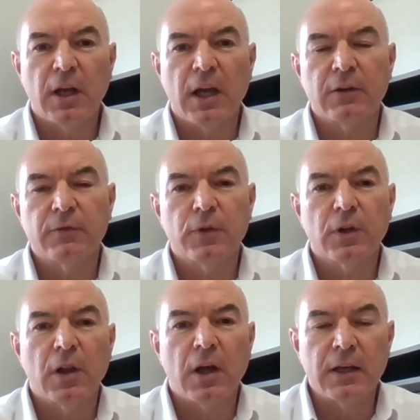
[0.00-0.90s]
and for the
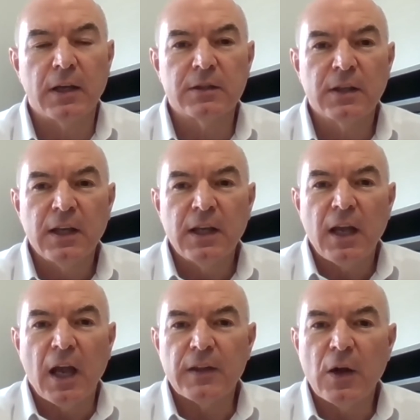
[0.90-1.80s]
client.
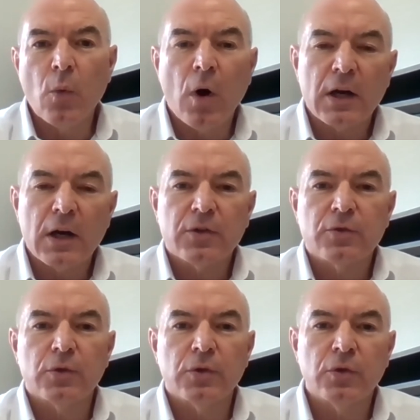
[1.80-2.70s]
And they walk
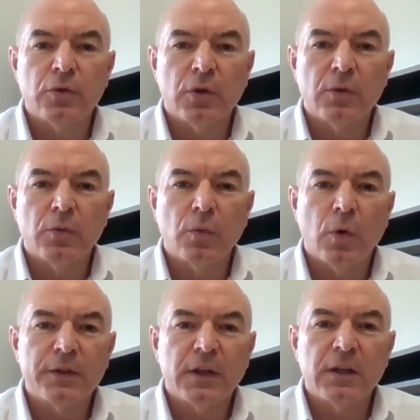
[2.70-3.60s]
through
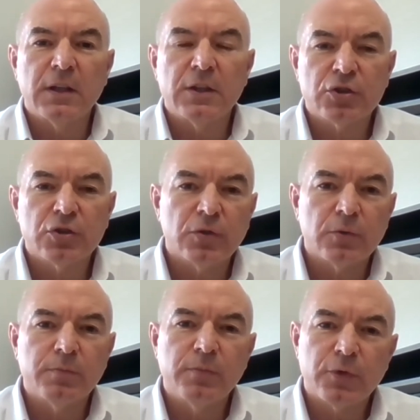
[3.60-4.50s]
what the
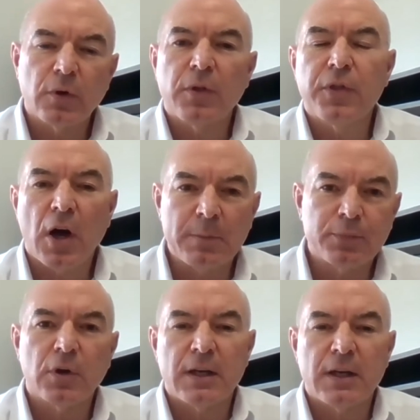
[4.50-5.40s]
initial sort of thought
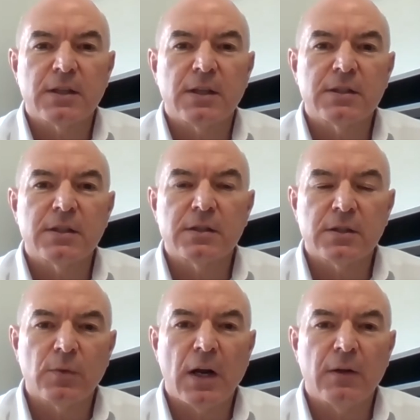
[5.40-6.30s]
process is
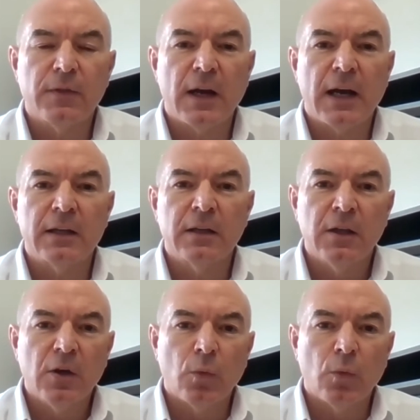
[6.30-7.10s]
around that.